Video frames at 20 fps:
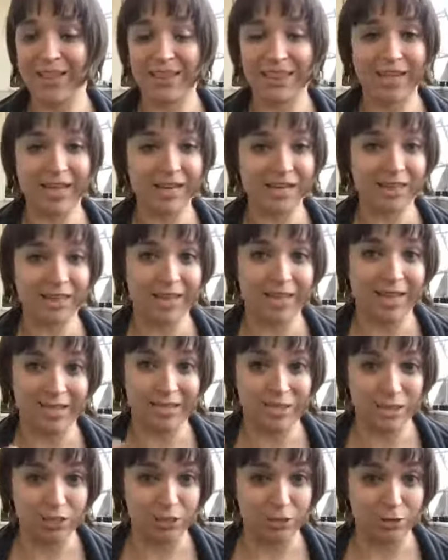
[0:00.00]
Another thing
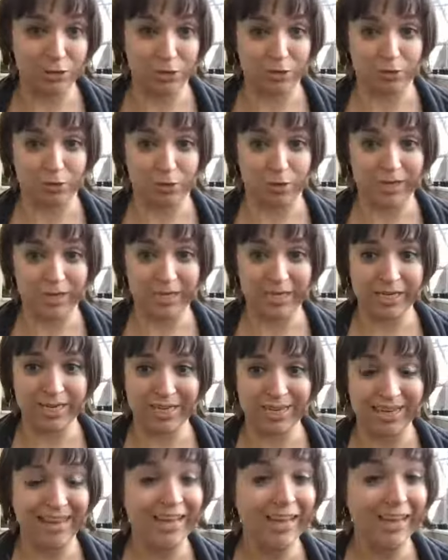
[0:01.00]
that you should avoid,
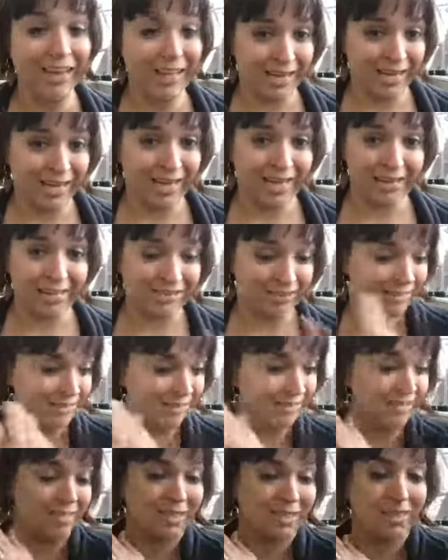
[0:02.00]
again,
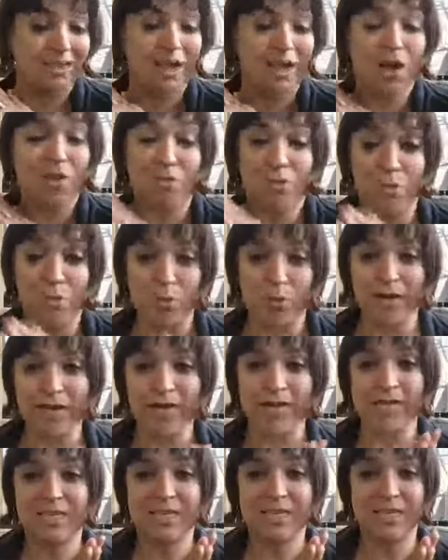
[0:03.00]

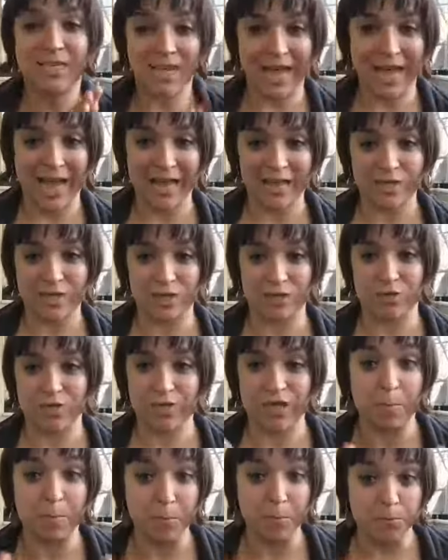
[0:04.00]
avoid an
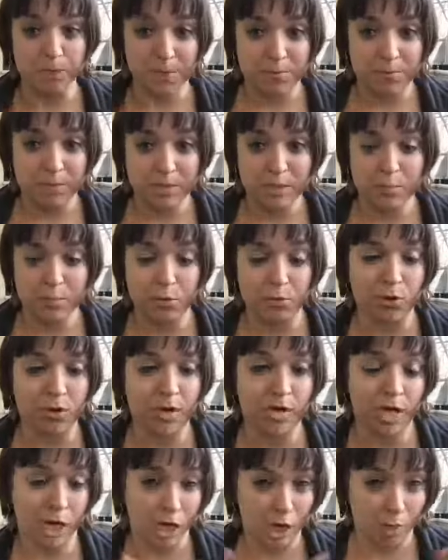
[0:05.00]
attitude that bookkeeping is
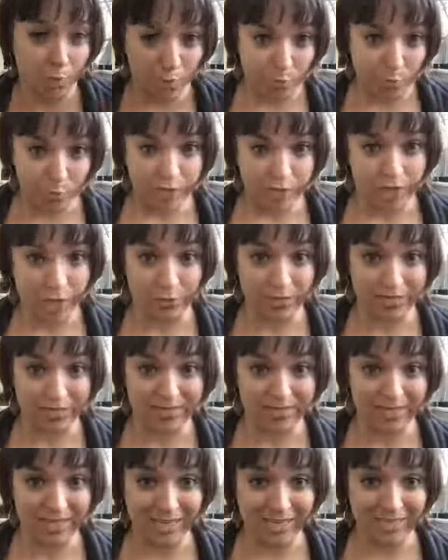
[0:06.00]
boring and no one will care
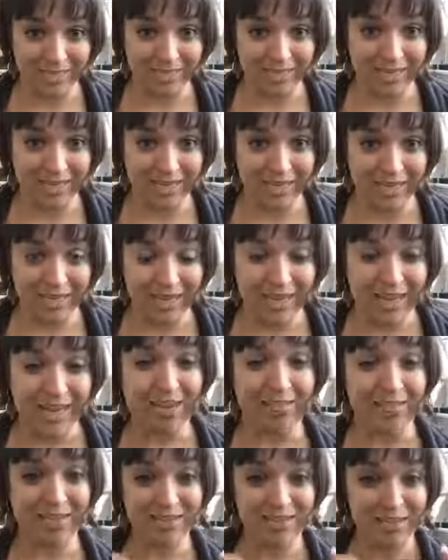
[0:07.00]
what I say.
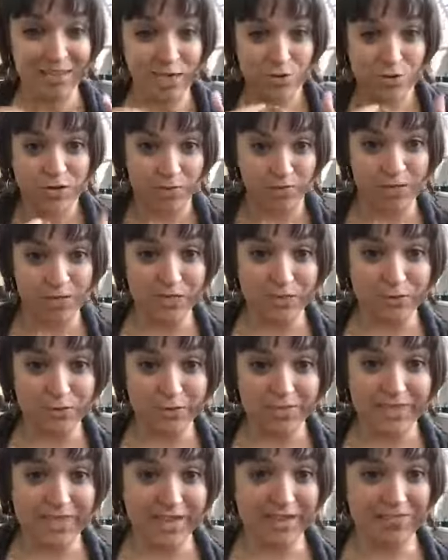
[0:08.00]
If that's how you come
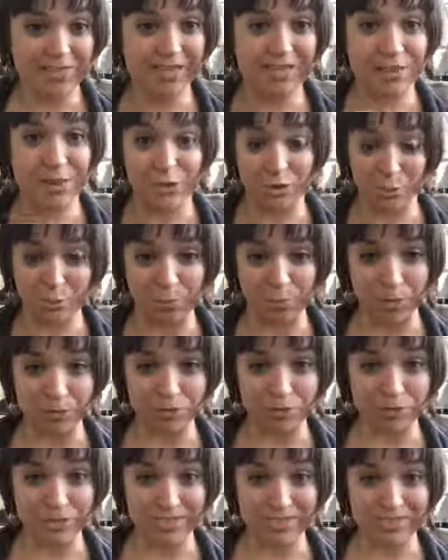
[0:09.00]
into it, if that's how you
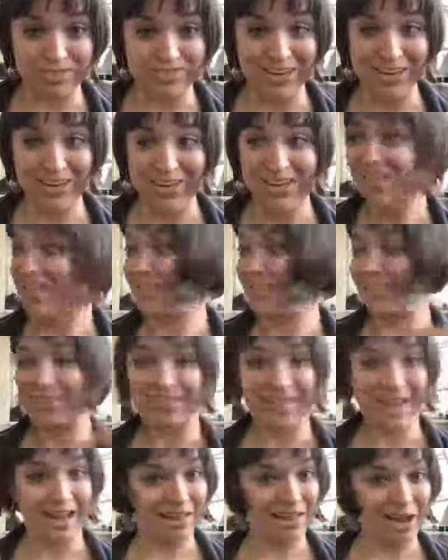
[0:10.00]
approach this,
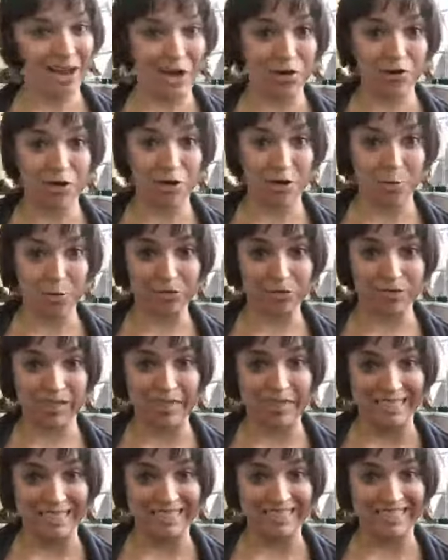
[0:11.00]
that's exactly how you're going to
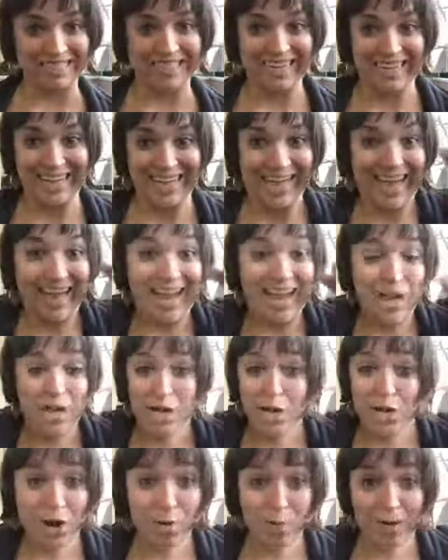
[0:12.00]
present it.
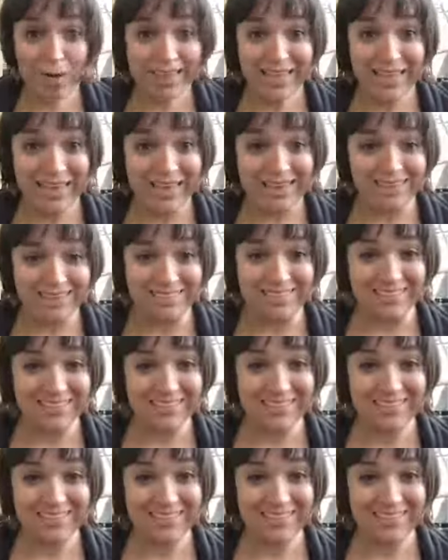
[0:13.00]
And you don't want that.